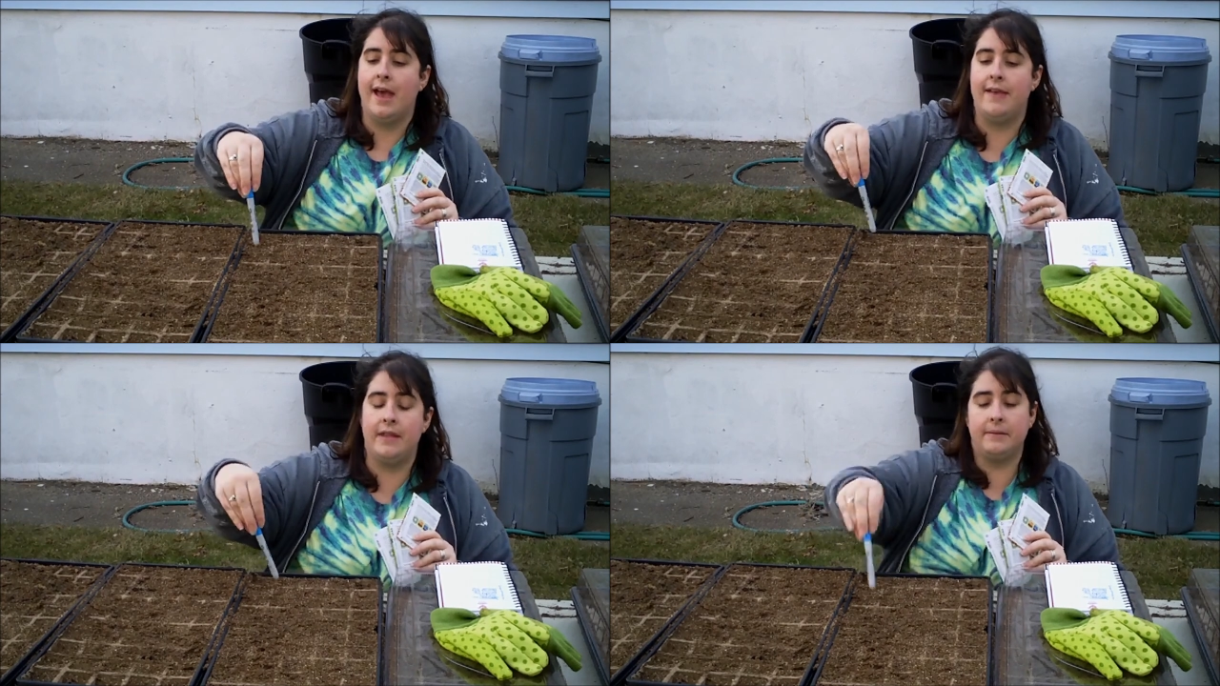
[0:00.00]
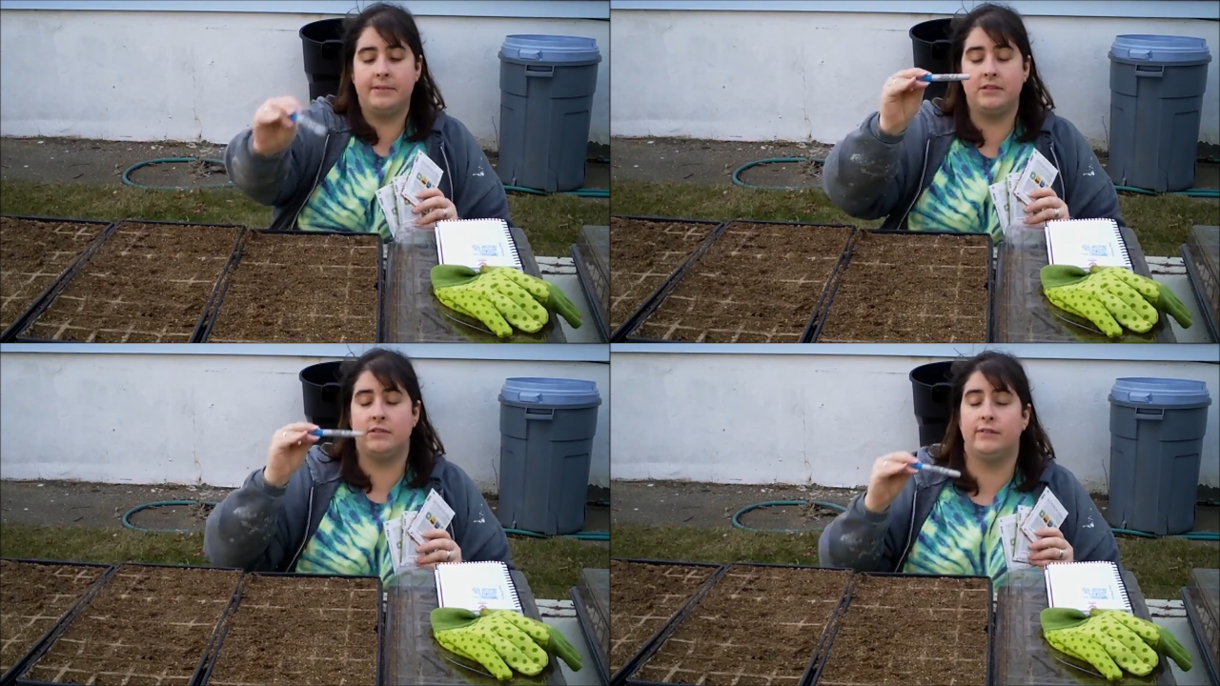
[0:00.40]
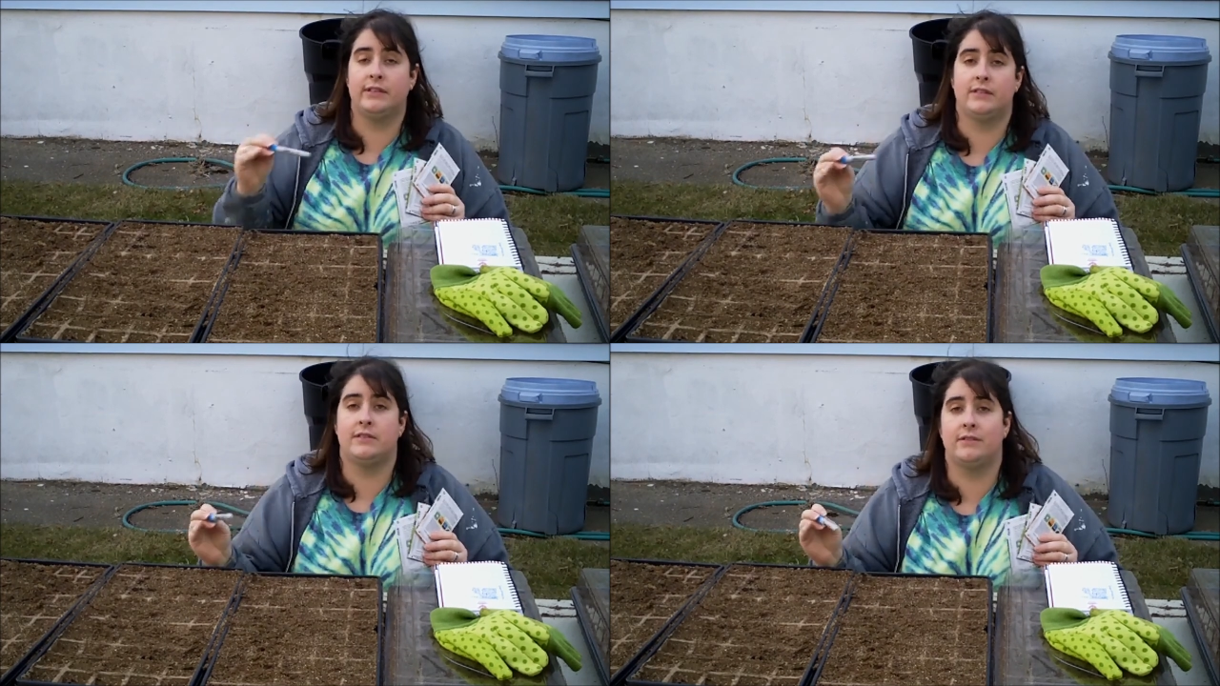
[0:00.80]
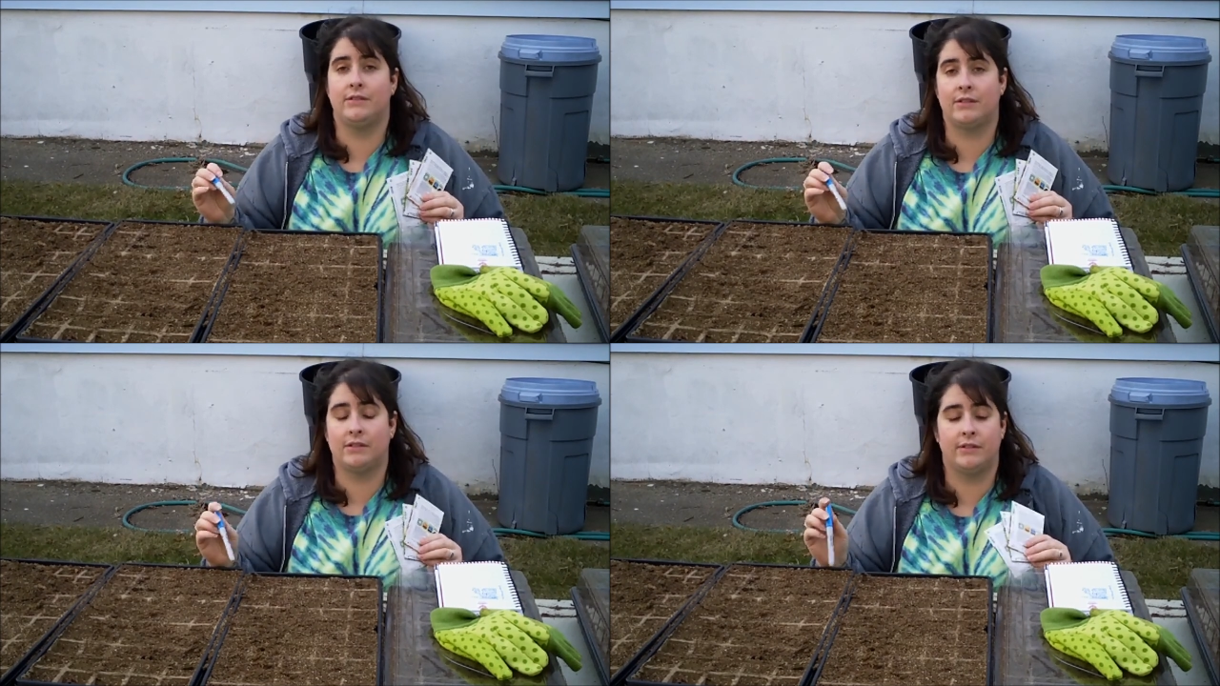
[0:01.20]
and then I'm gonna do the rest
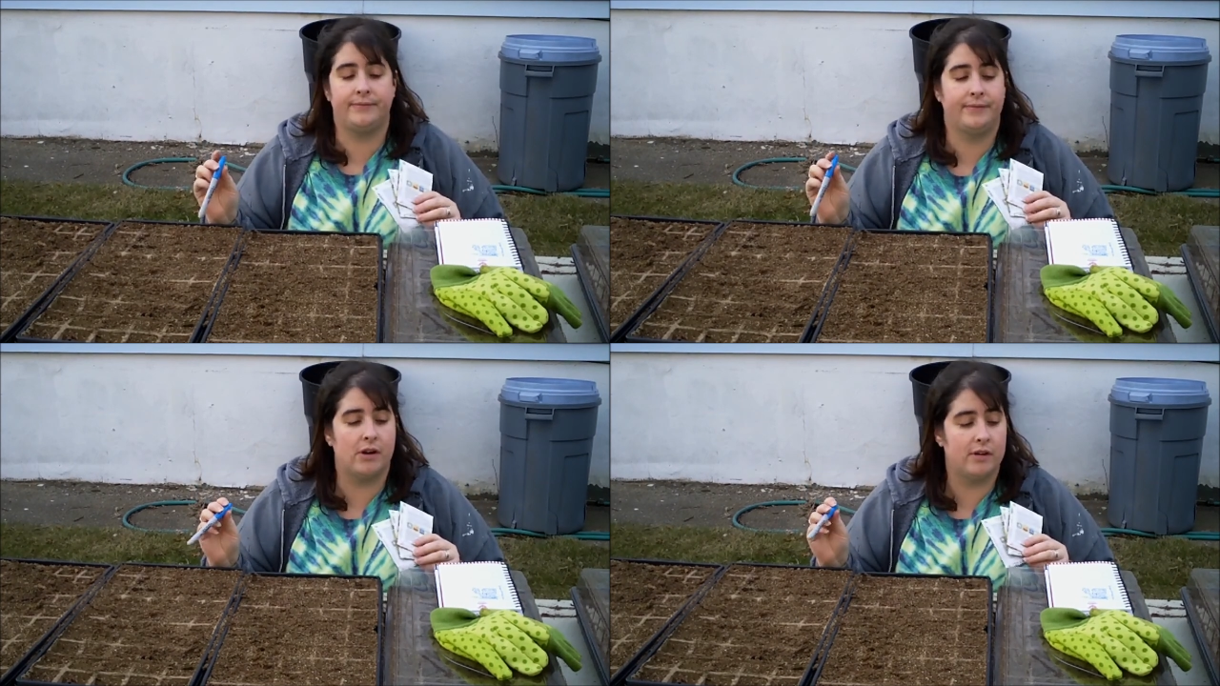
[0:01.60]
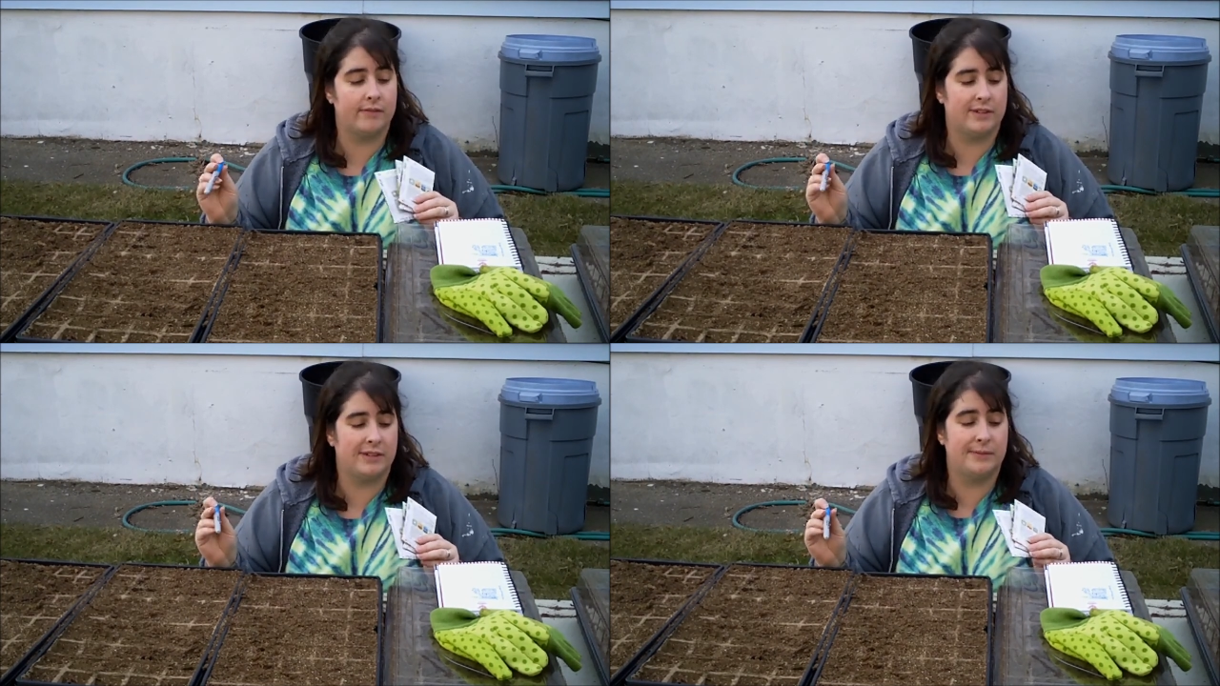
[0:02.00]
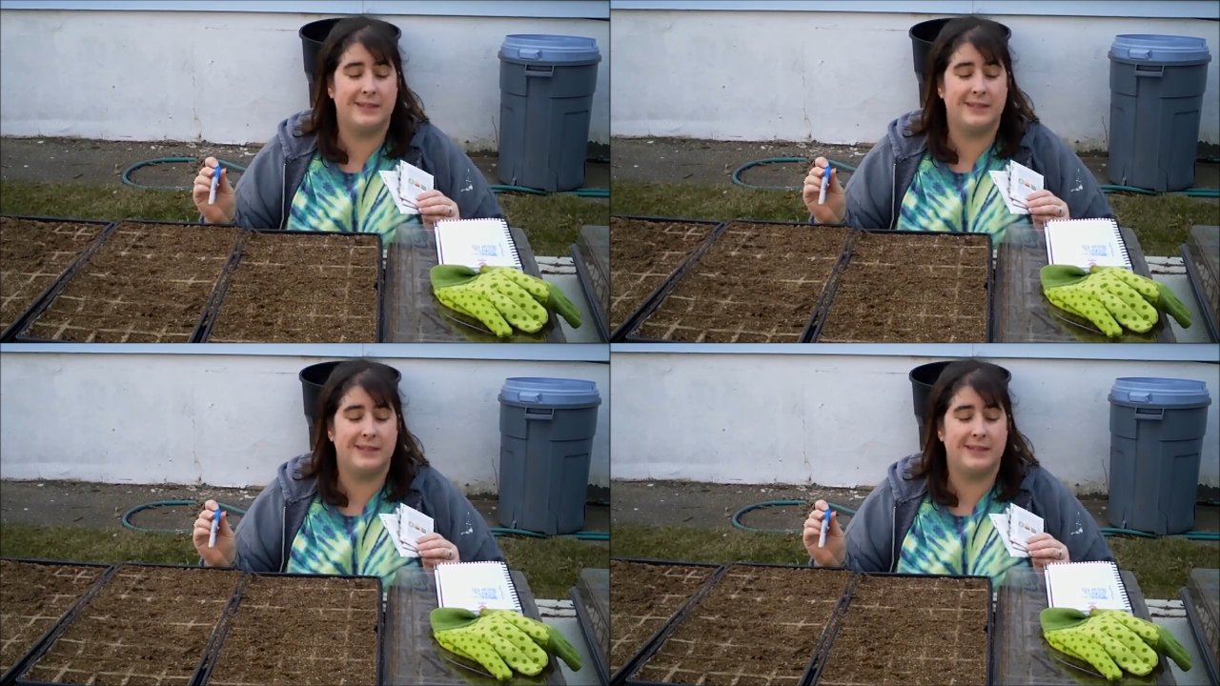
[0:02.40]
carnival.